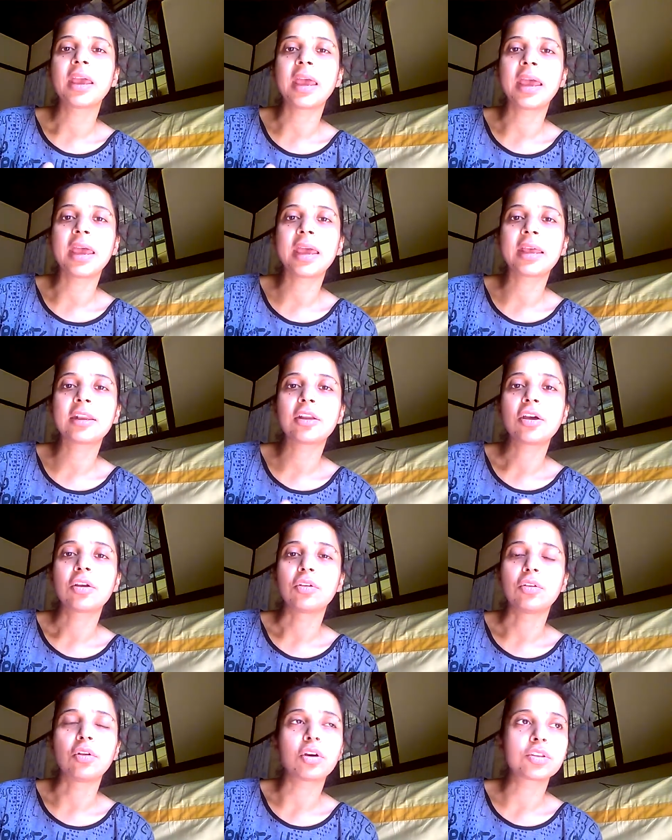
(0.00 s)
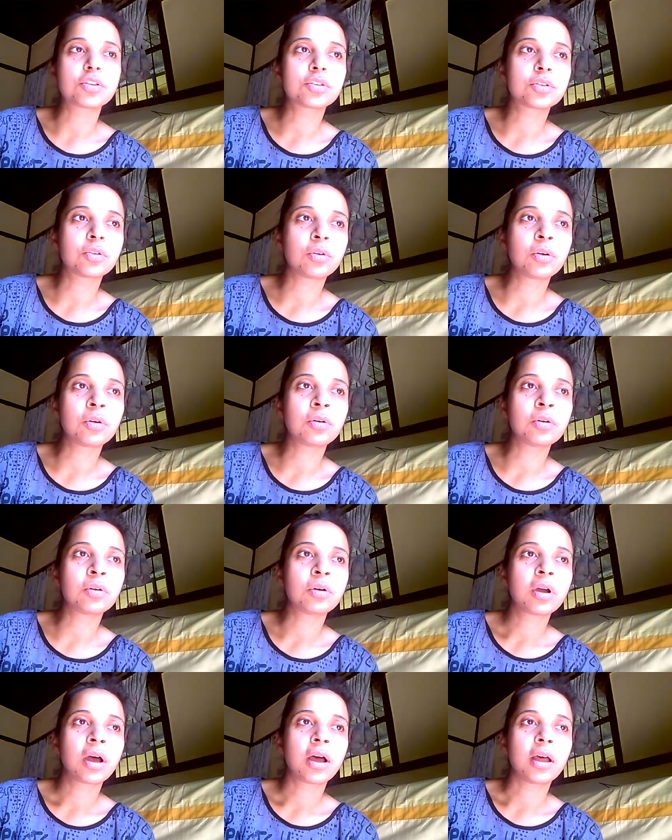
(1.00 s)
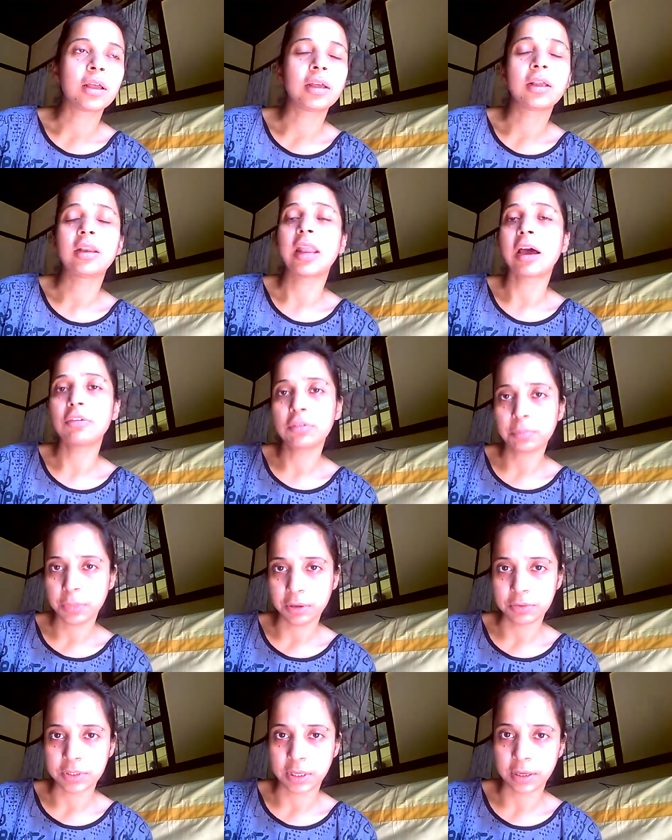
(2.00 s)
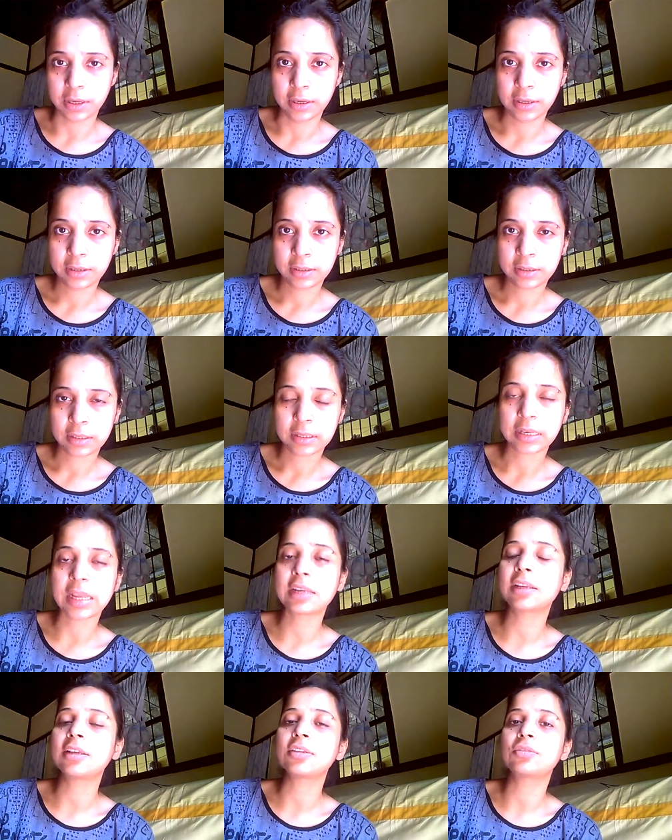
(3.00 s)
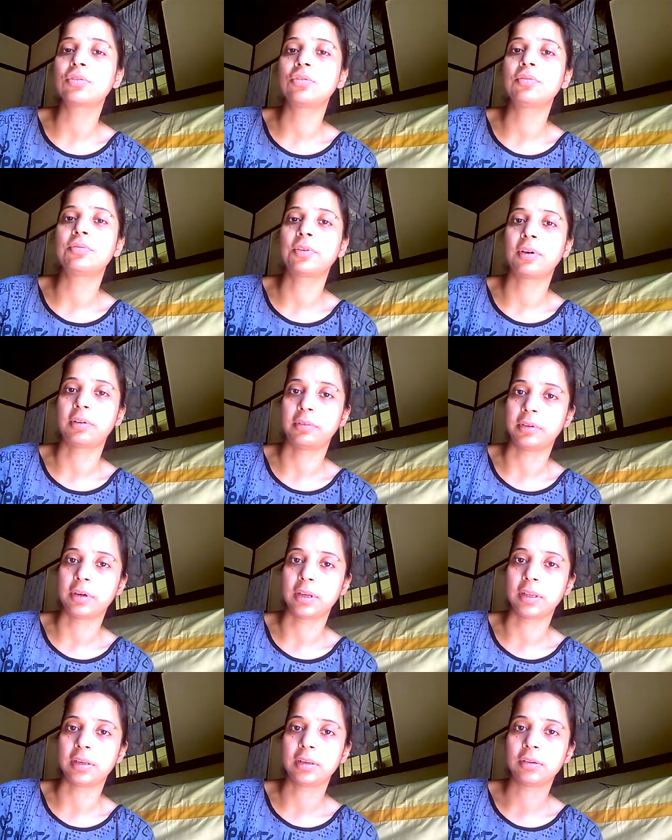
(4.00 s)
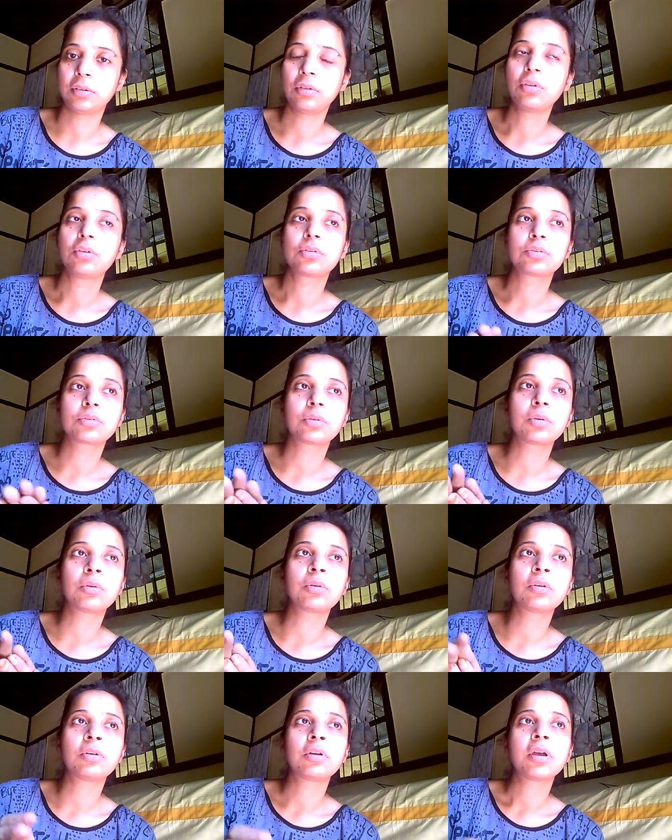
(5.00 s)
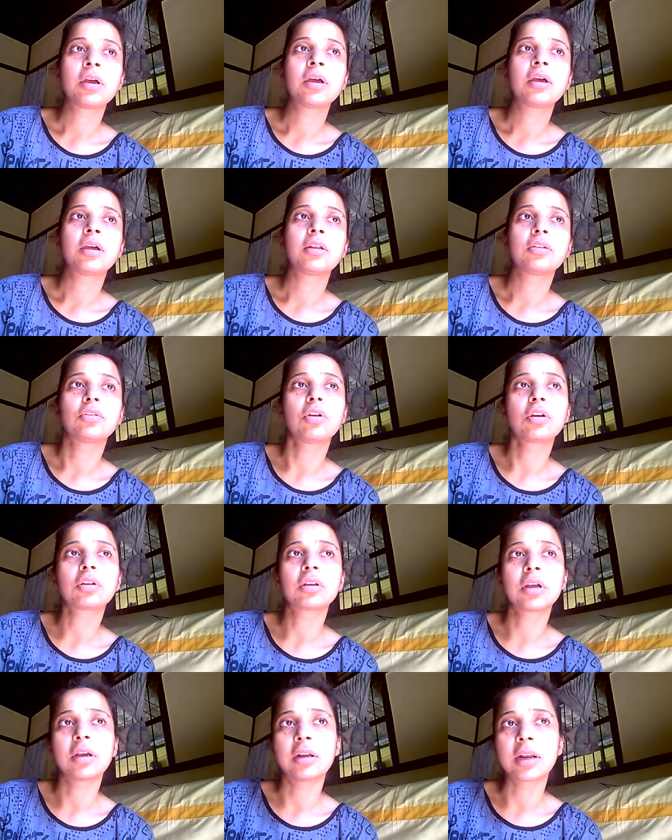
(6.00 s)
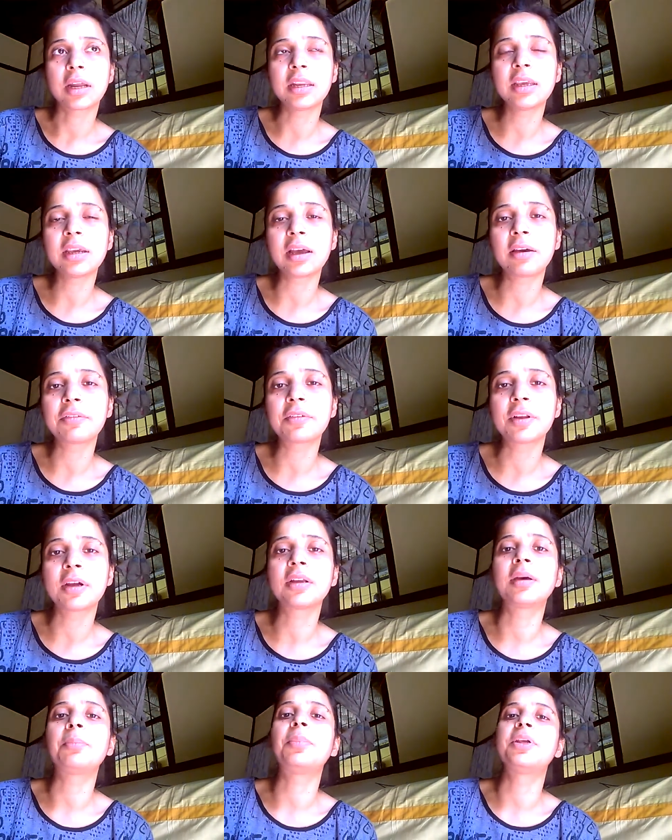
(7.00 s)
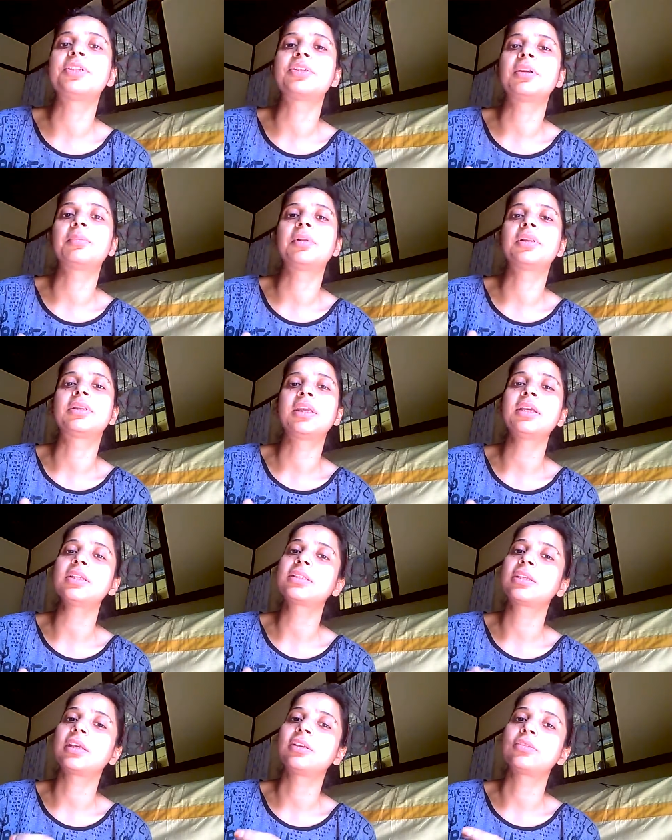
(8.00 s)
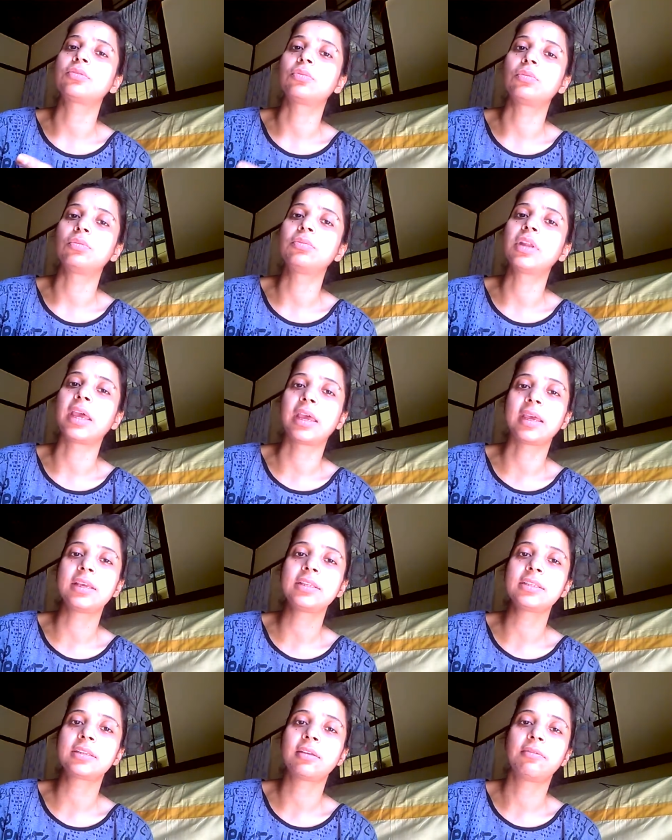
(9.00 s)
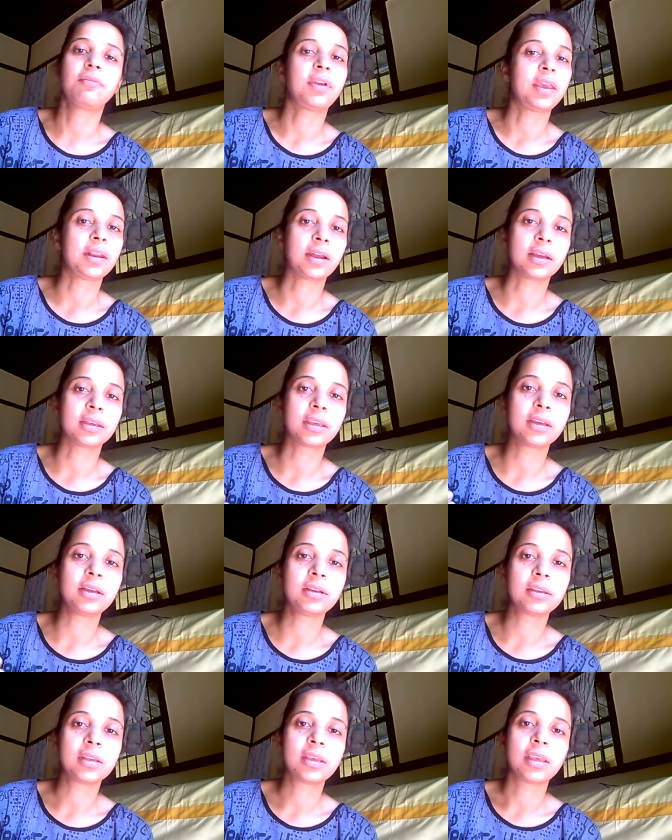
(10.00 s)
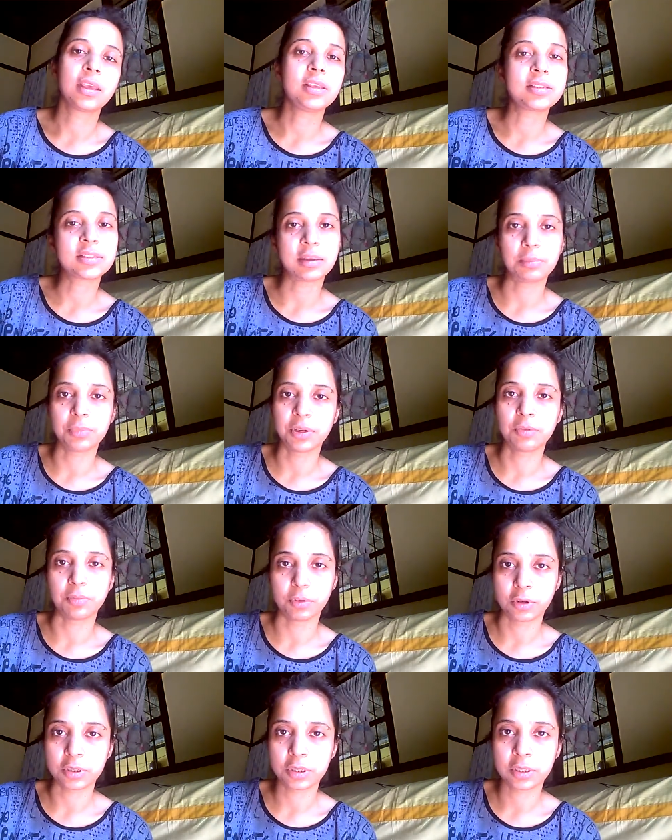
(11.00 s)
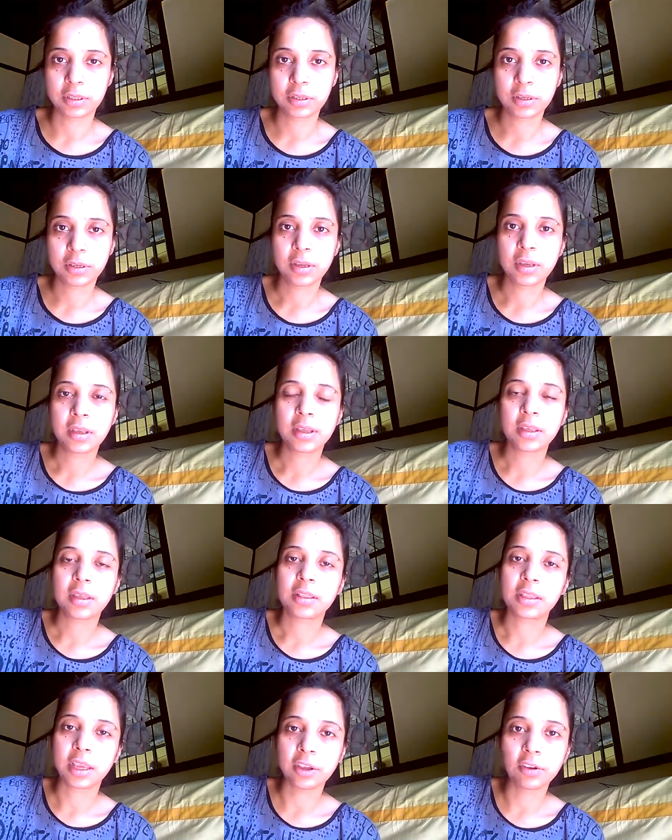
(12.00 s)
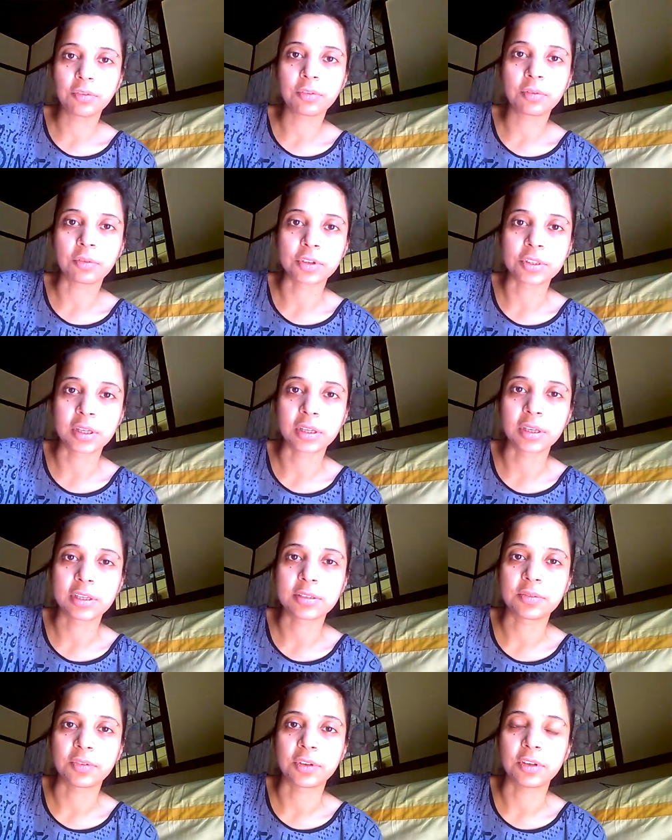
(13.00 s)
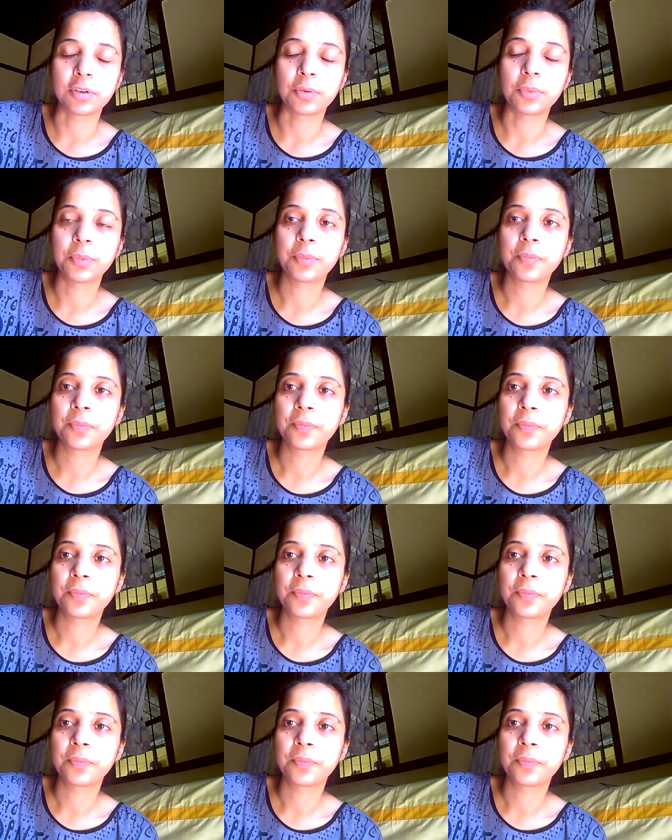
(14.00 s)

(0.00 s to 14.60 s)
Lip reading: and not so loud music, that is good for our health. So not running after the pleasurable things is known as Vairagya in simple words. Thank you for watching this video.